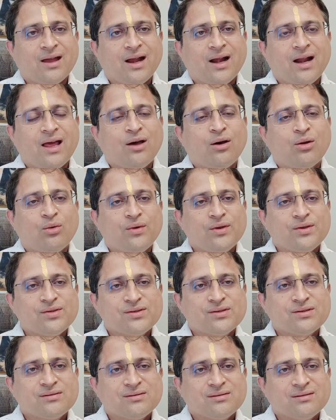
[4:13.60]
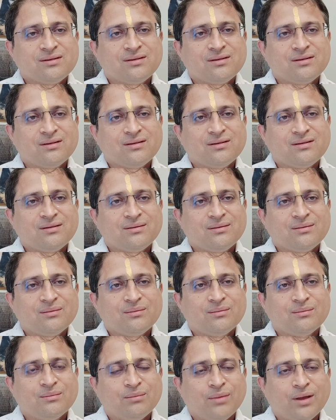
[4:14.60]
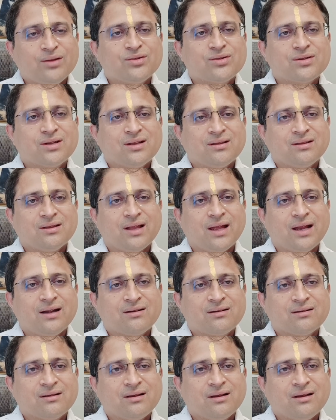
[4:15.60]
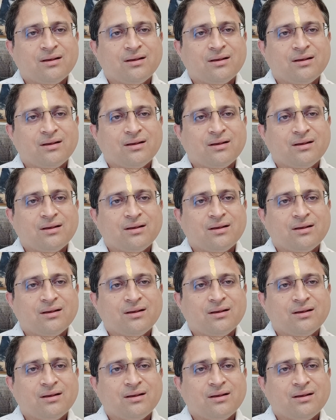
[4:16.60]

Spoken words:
And I always mention that